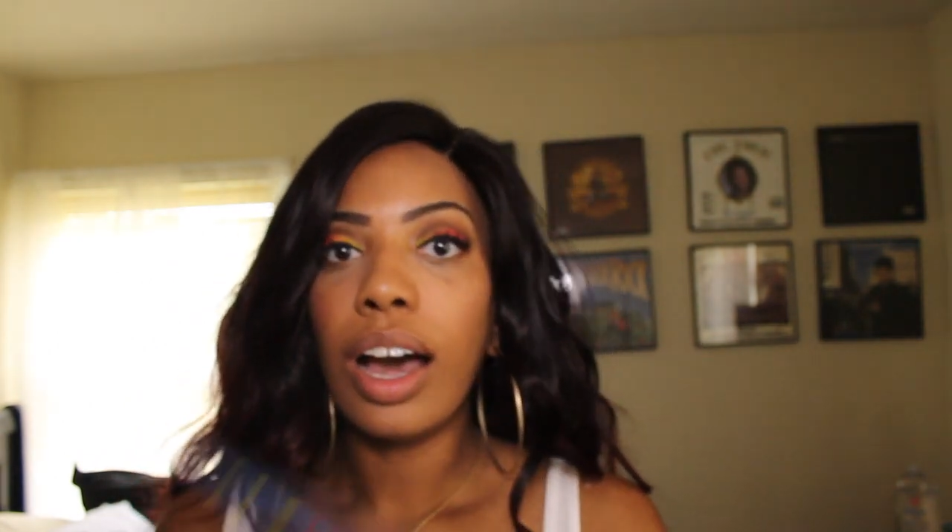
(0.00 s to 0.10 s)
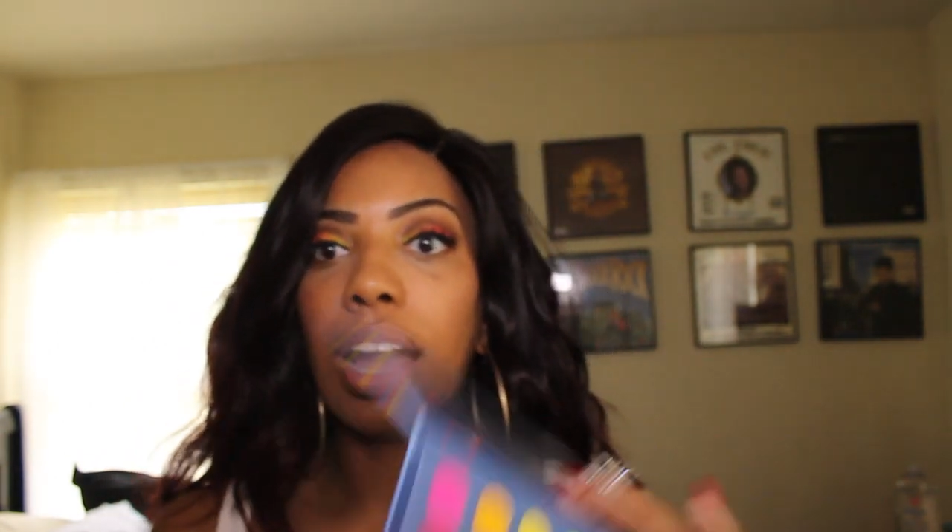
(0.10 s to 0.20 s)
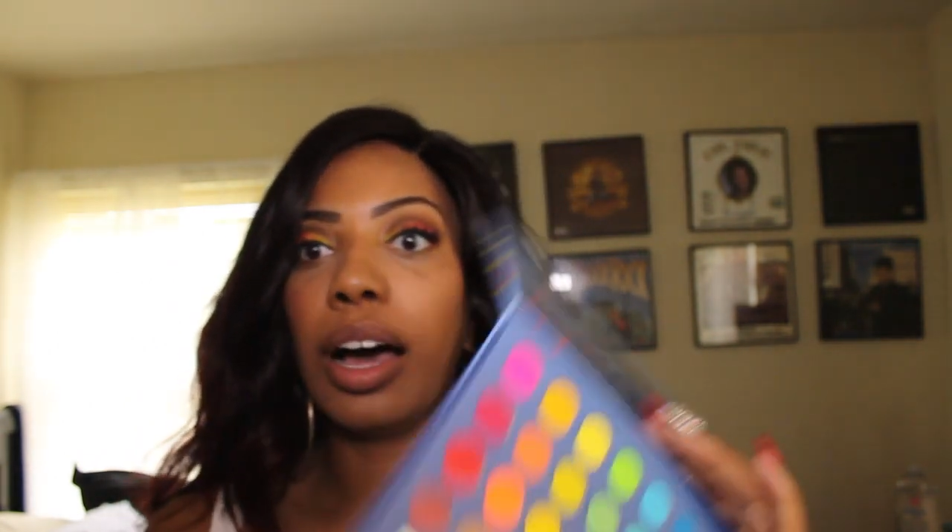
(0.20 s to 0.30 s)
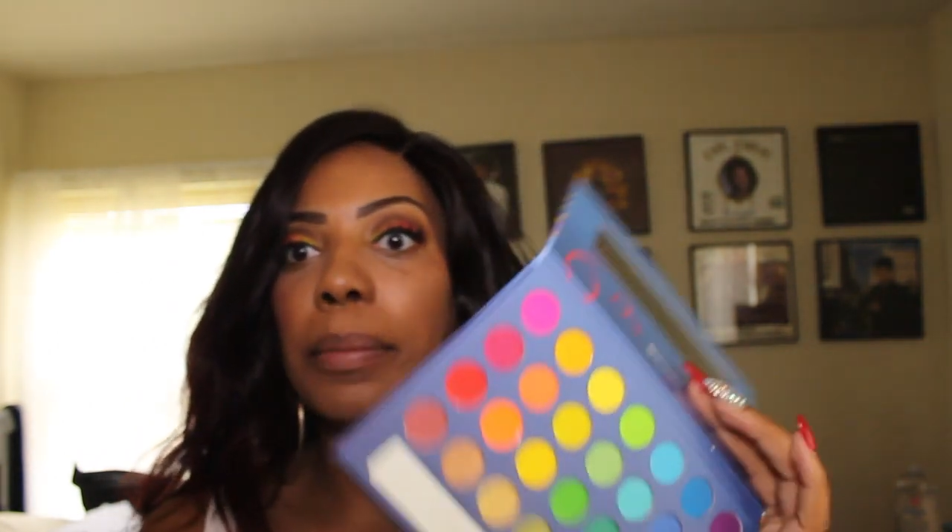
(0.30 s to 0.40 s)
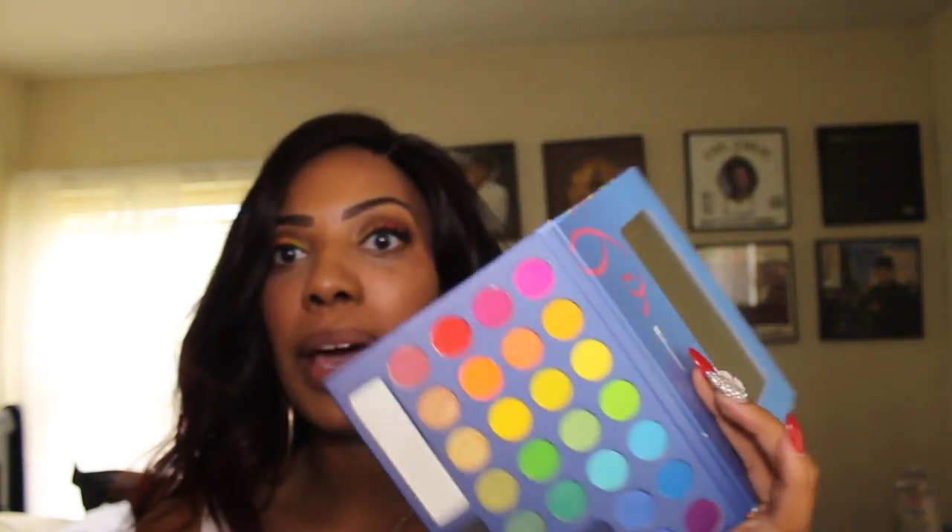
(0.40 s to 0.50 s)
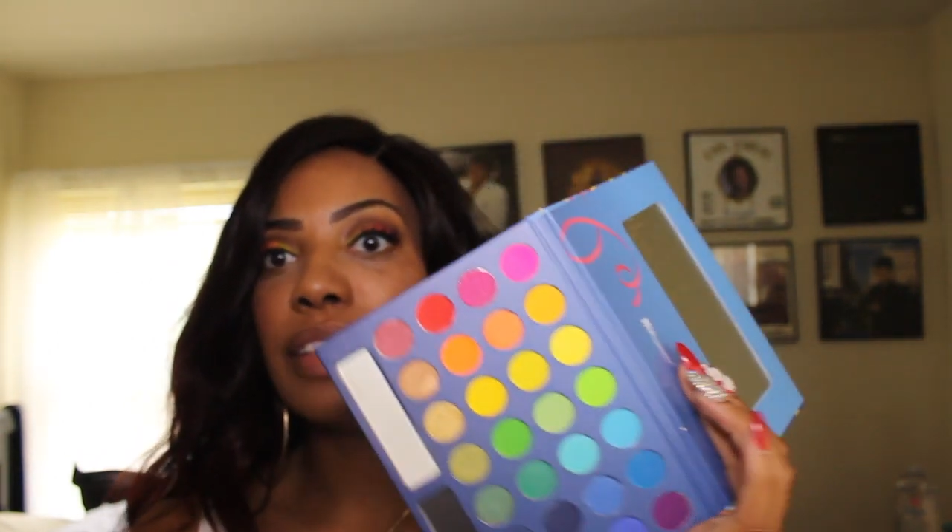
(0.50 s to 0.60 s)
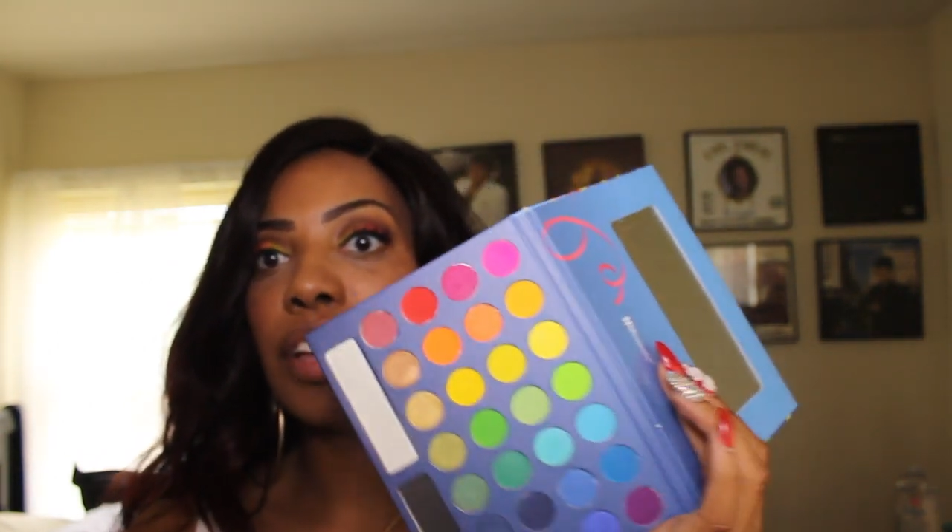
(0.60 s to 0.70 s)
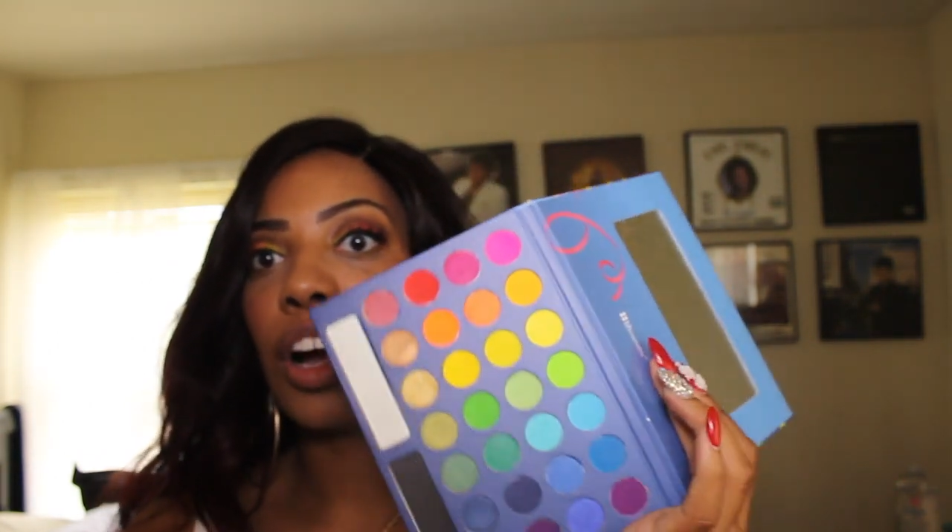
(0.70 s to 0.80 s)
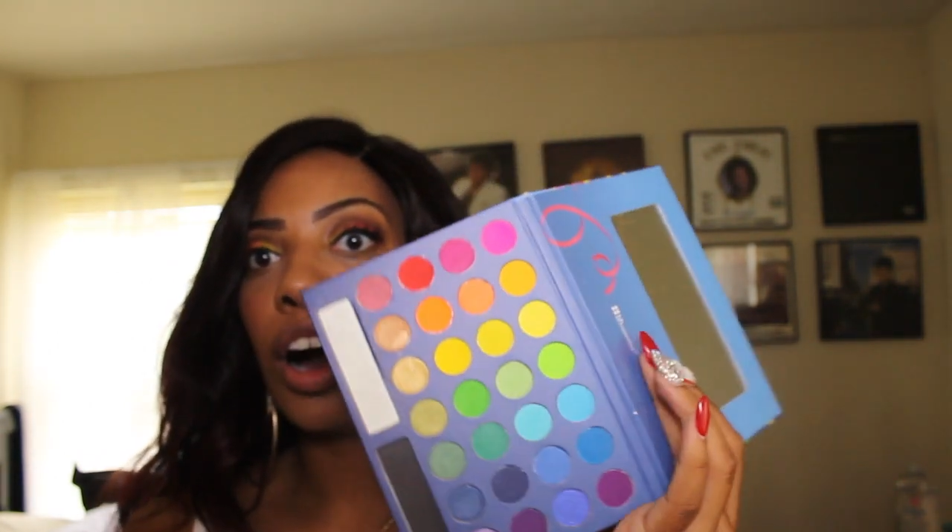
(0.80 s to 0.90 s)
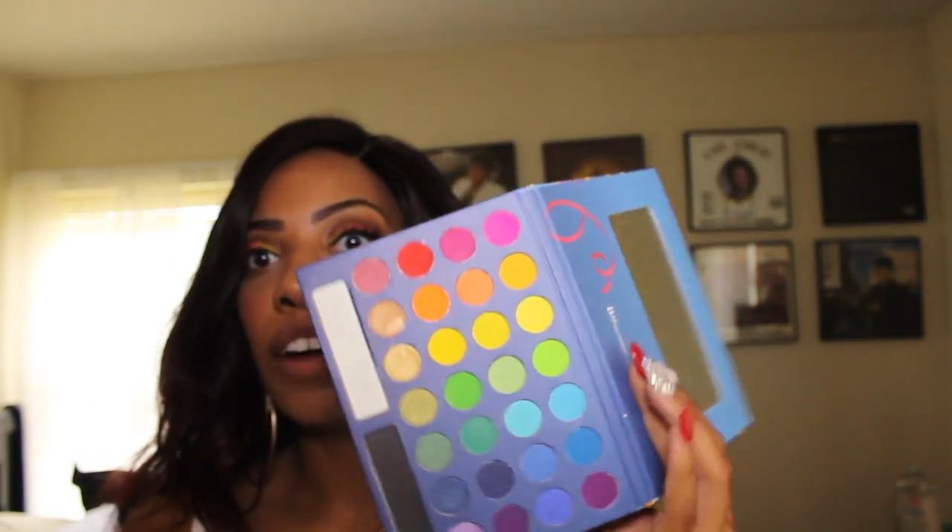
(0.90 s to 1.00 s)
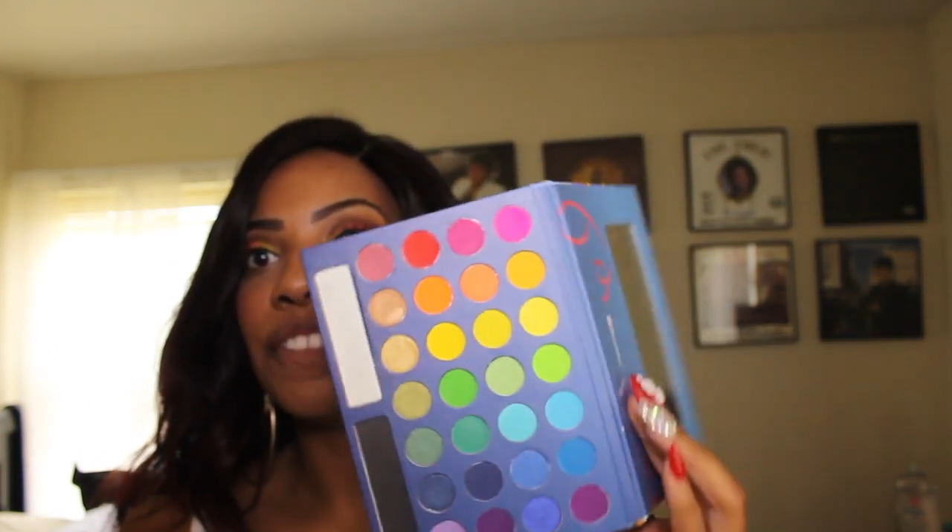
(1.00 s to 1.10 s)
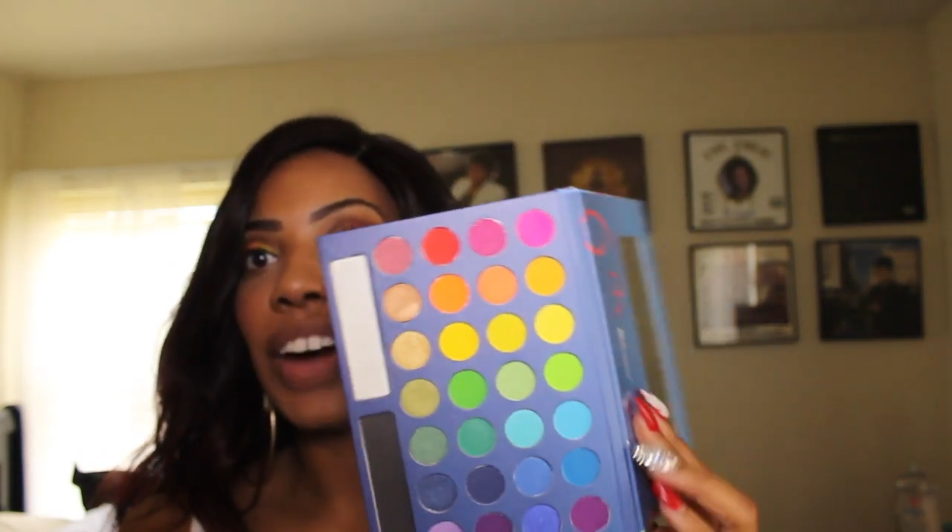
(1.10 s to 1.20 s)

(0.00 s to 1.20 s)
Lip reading: And they're all